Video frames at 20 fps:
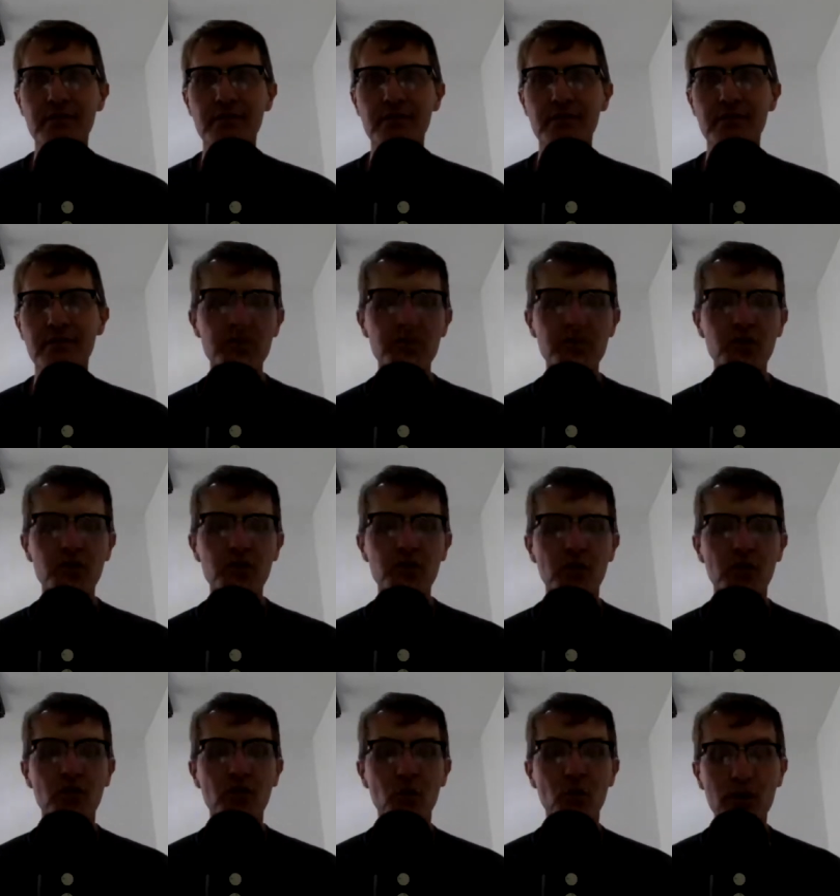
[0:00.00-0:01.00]
They may have
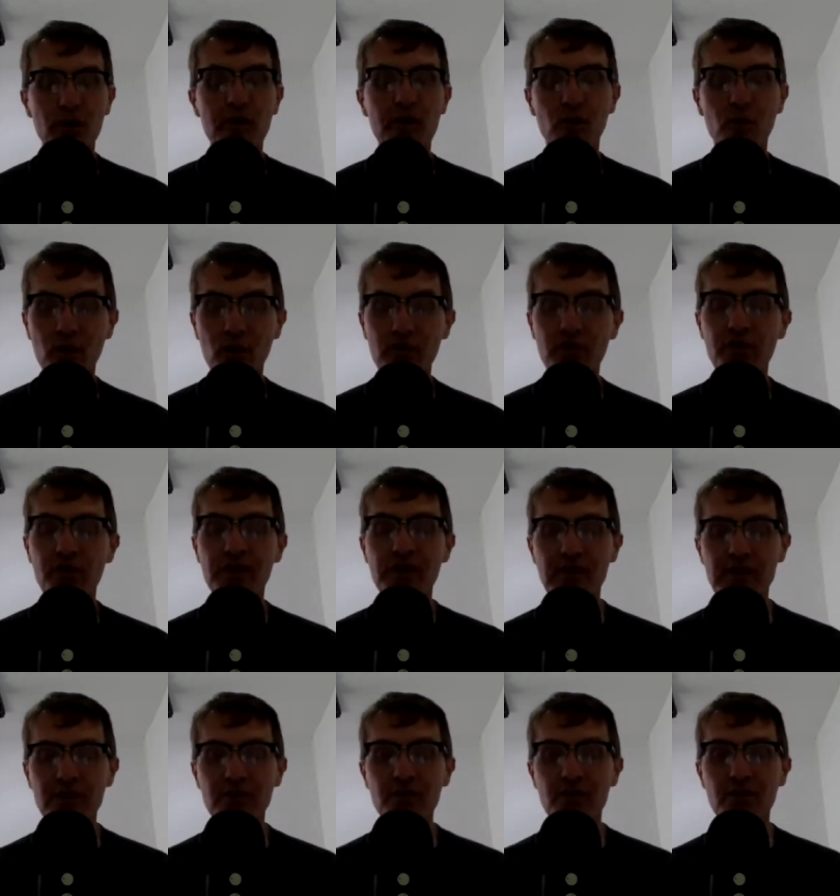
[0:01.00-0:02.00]
intervention where they're
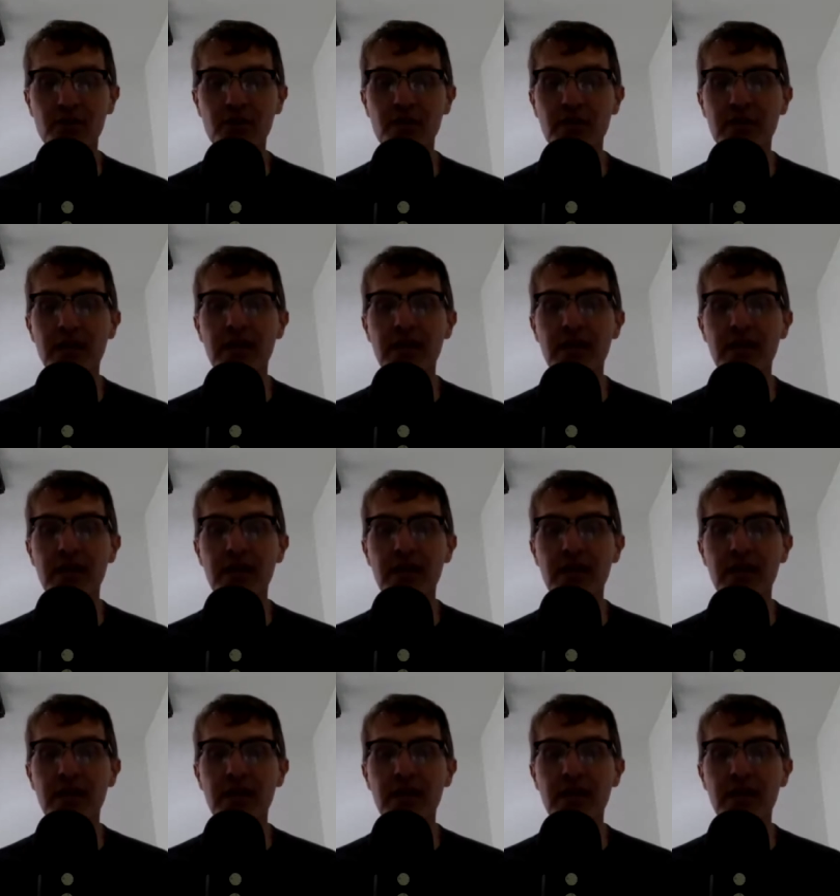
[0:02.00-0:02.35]
working with the